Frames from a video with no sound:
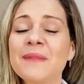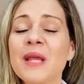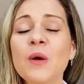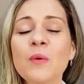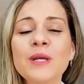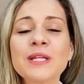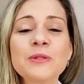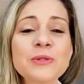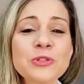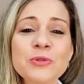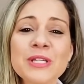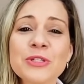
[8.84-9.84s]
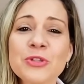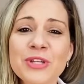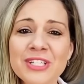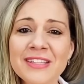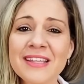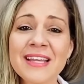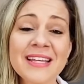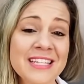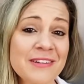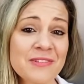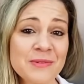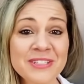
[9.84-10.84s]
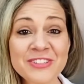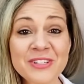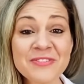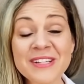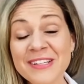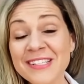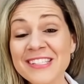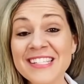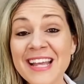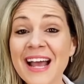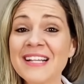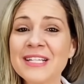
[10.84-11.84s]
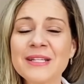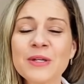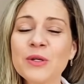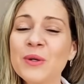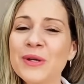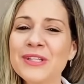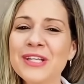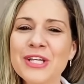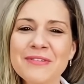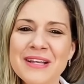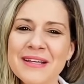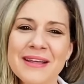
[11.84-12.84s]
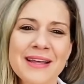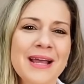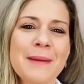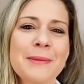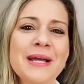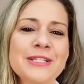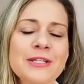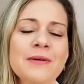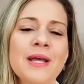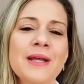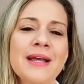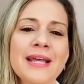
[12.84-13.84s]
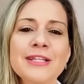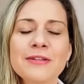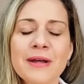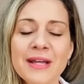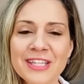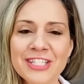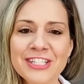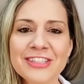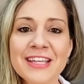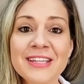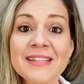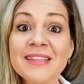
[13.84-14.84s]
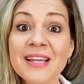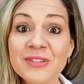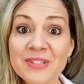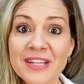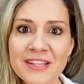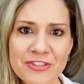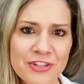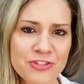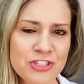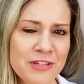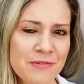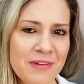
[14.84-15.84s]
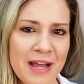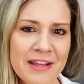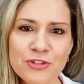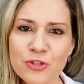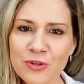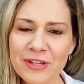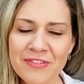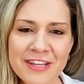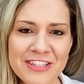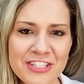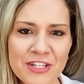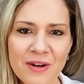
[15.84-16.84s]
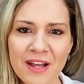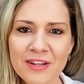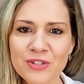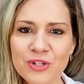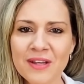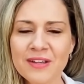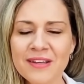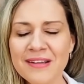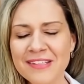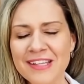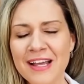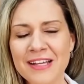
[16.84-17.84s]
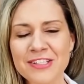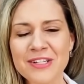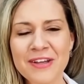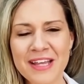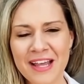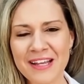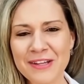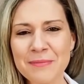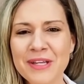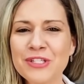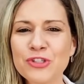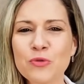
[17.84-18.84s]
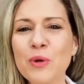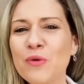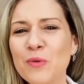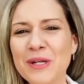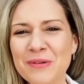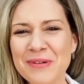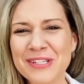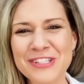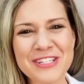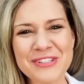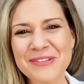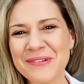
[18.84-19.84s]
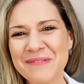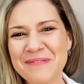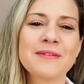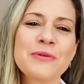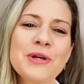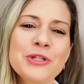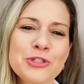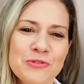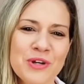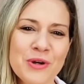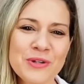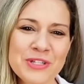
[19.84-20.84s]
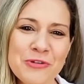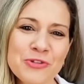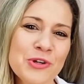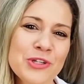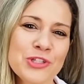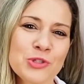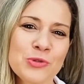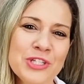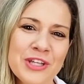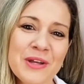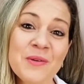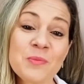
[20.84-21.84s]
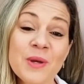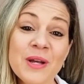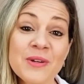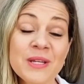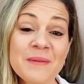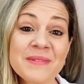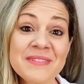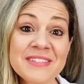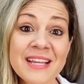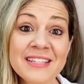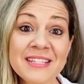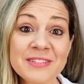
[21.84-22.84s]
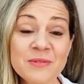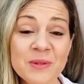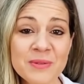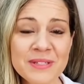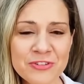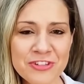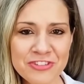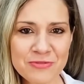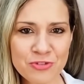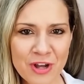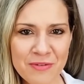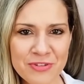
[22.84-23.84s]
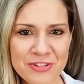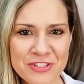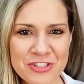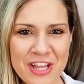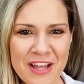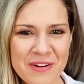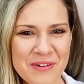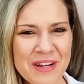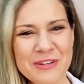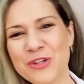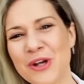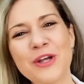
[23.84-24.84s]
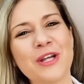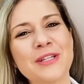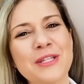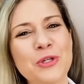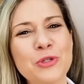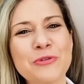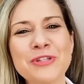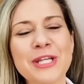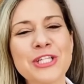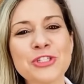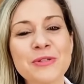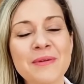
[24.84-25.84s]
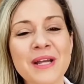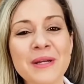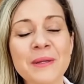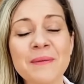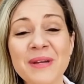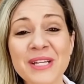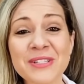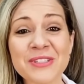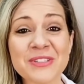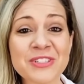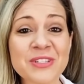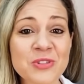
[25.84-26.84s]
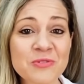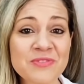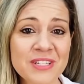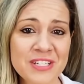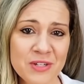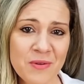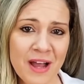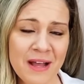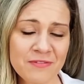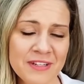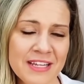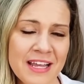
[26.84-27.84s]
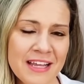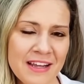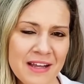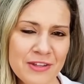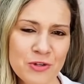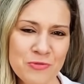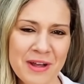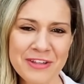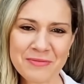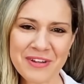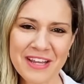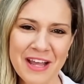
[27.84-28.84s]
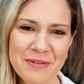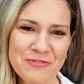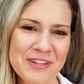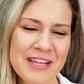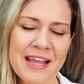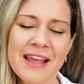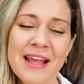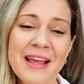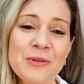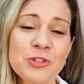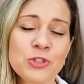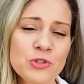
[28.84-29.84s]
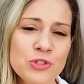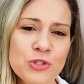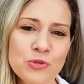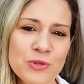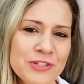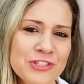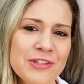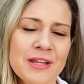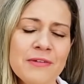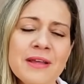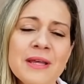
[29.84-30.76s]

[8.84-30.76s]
A wonderful sweet treat. It can even be served as a snack. You're going to love it. And best of all, it's very easy, the ingredients are cheap, and you don't even need to know how to cook. Stay until the end because you won't want to miss it. First of all, if you're new here, welcome. Take this moment to subscribe to the channel and turn on the notification bell because there's a new video every day, a new recipe every day, and I'm sure you're going to love